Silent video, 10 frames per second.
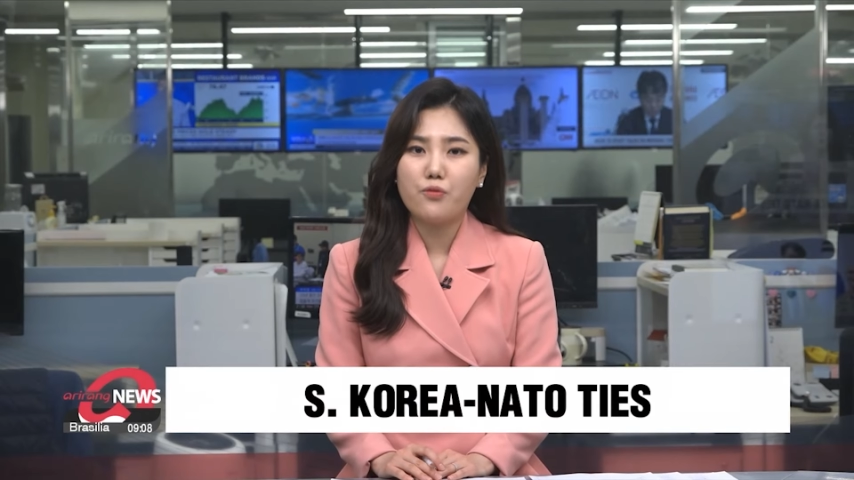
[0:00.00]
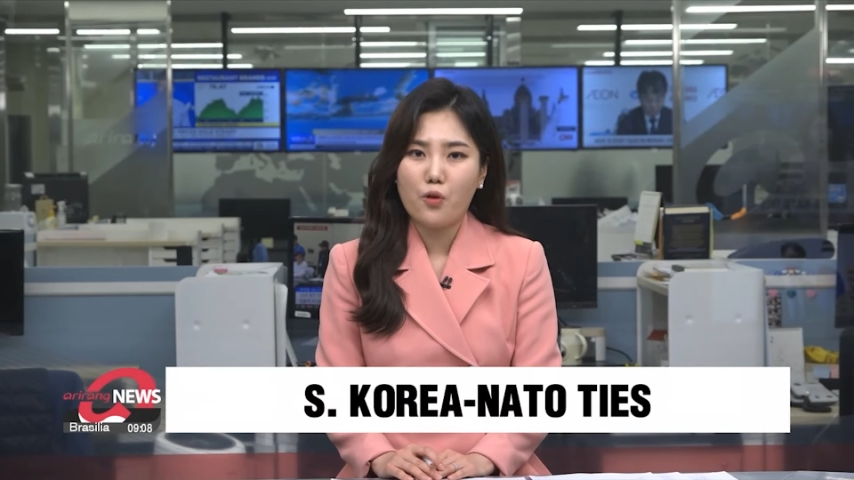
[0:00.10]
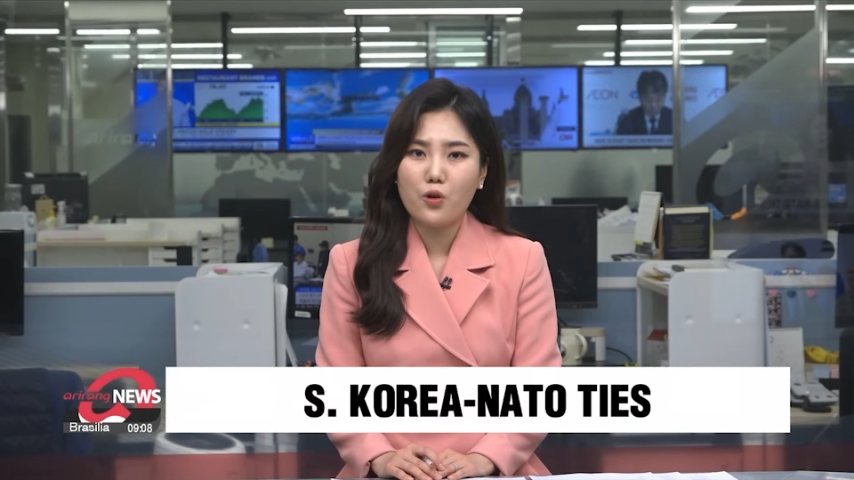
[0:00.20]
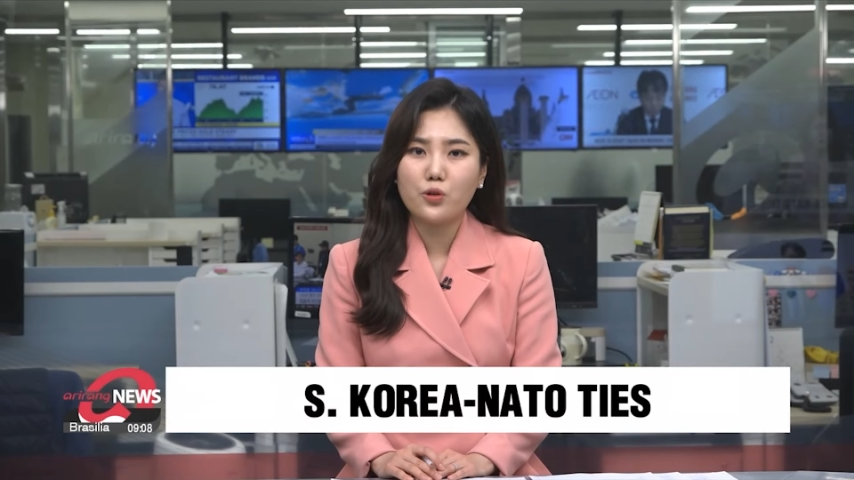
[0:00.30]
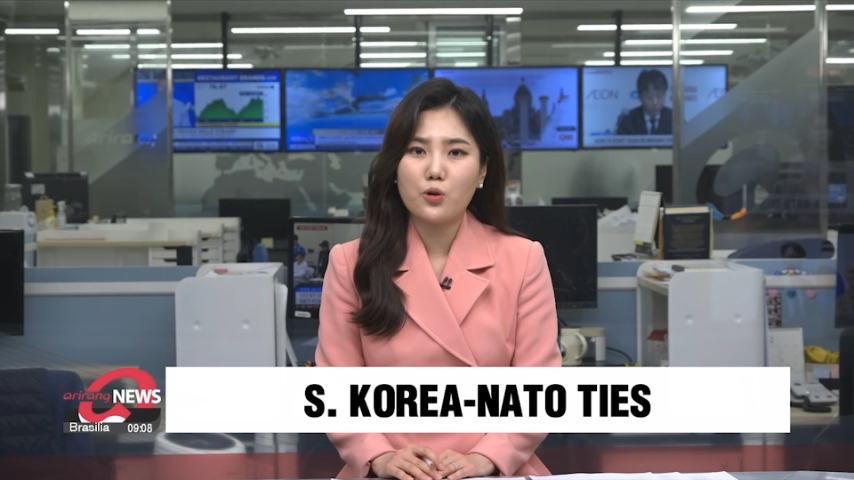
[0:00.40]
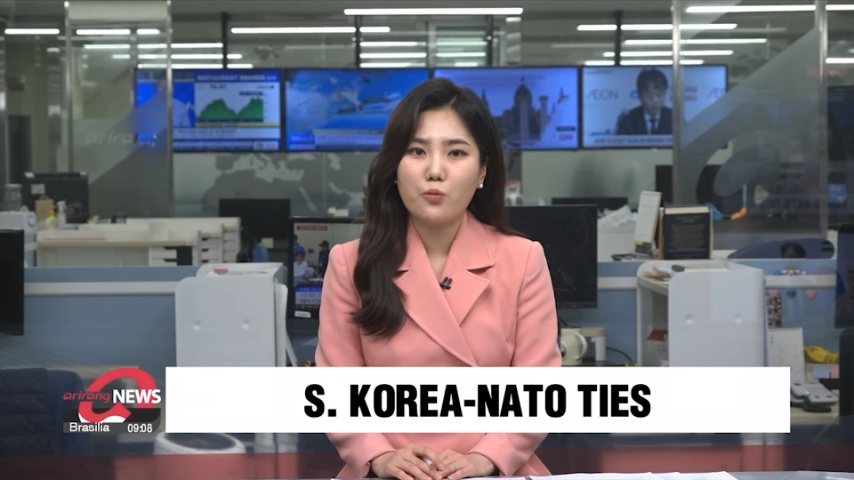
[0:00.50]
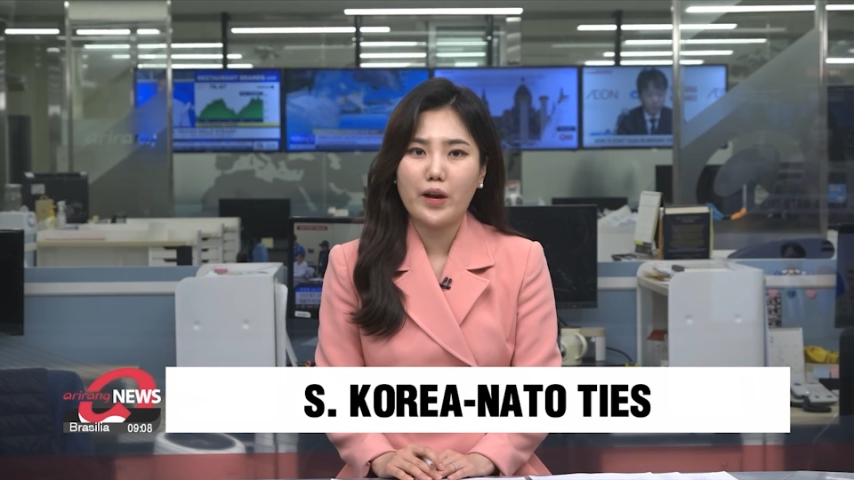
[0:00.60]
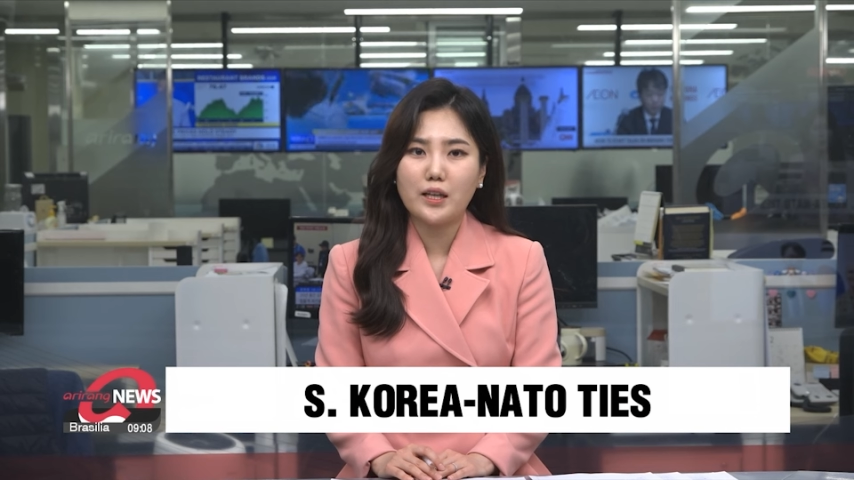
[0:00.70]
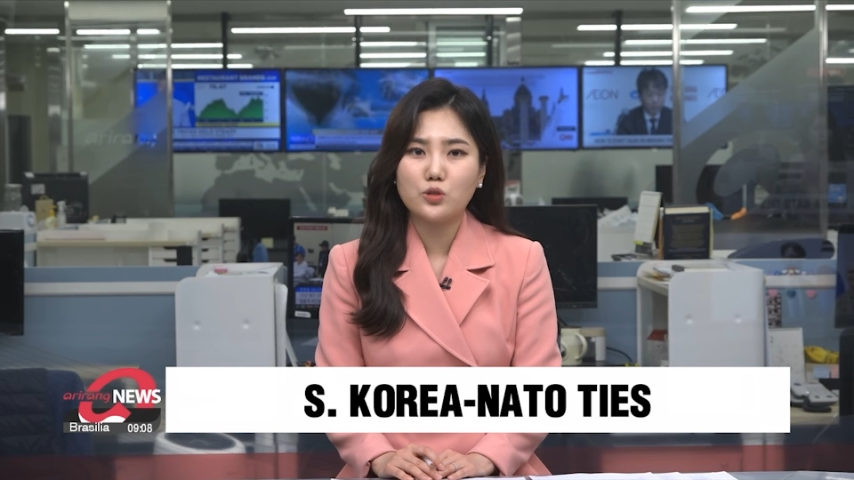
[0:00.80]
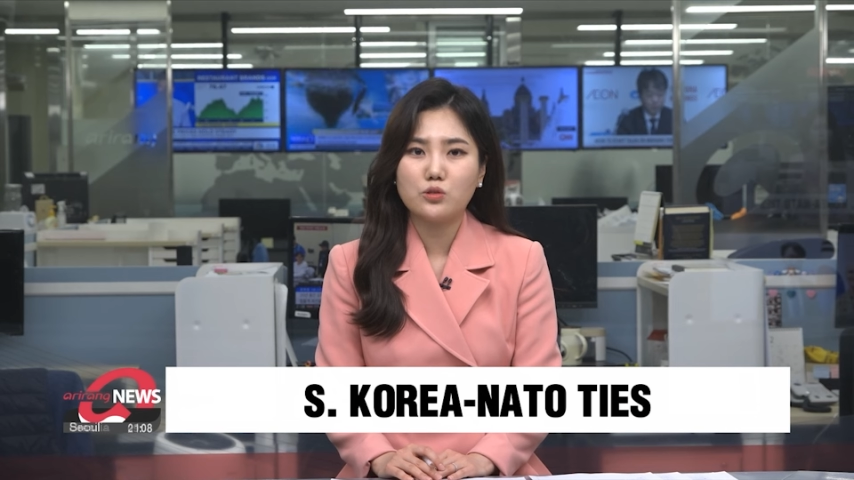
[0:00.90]
further
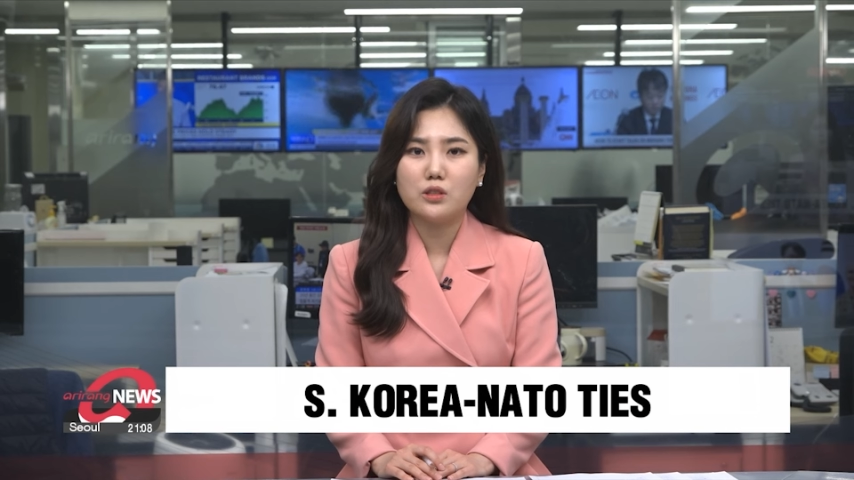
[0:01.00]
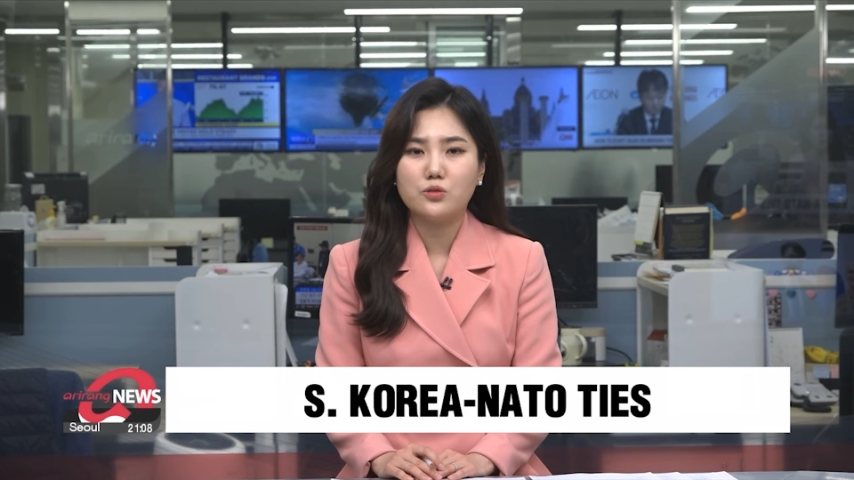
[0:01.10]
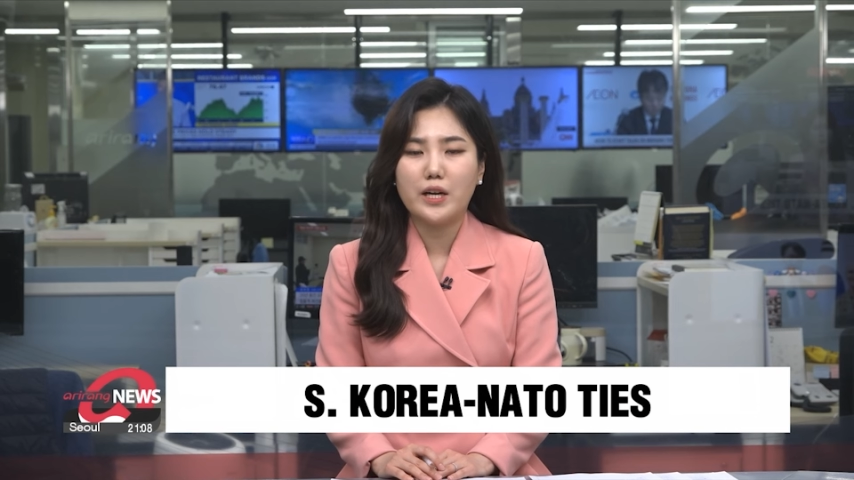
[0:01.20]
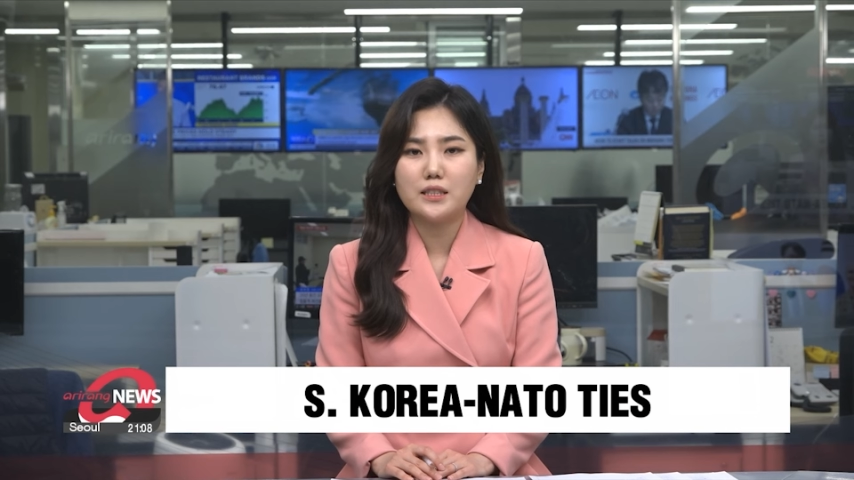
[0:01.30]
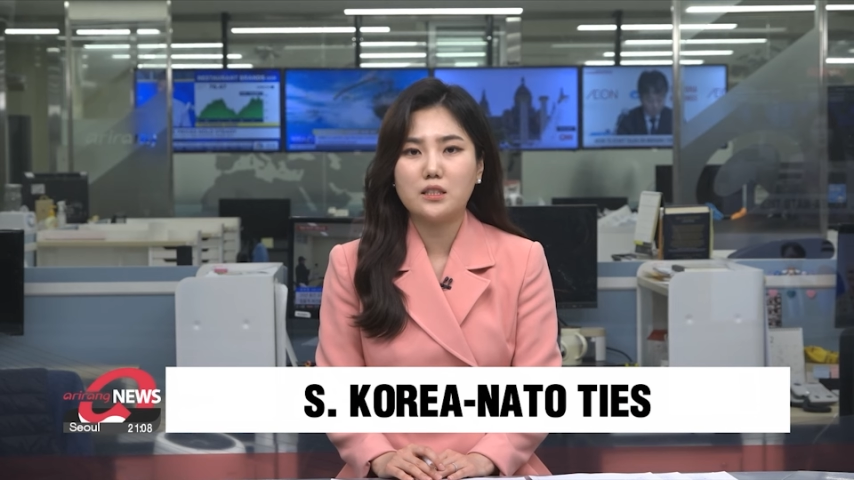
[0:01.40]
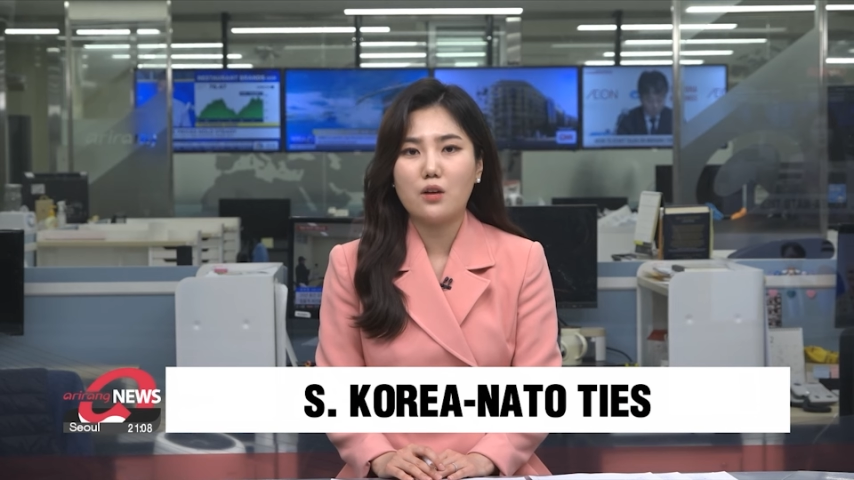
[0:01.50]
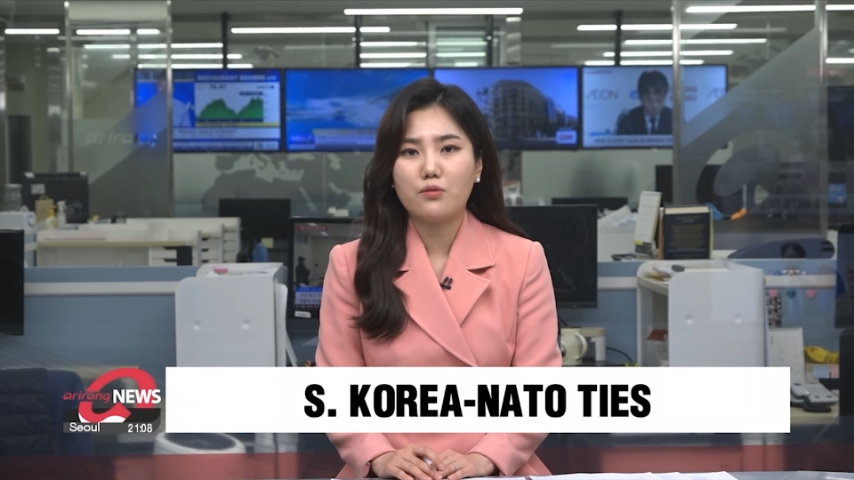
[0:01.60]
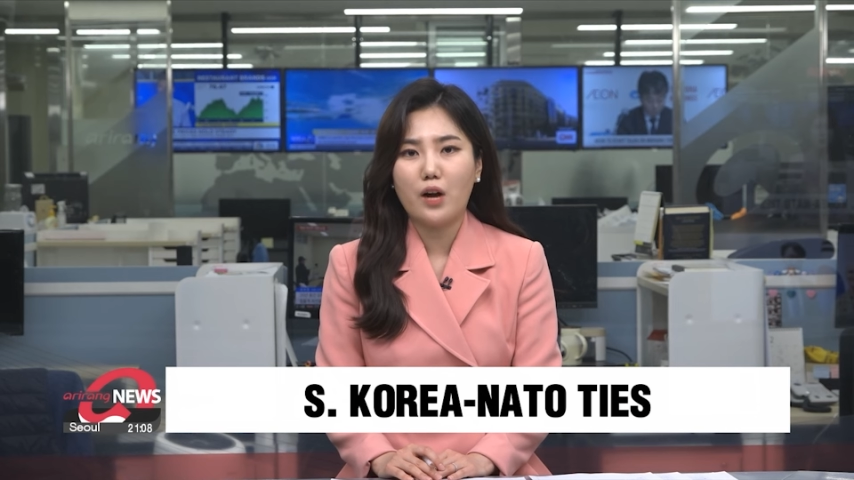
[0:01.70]
ways to address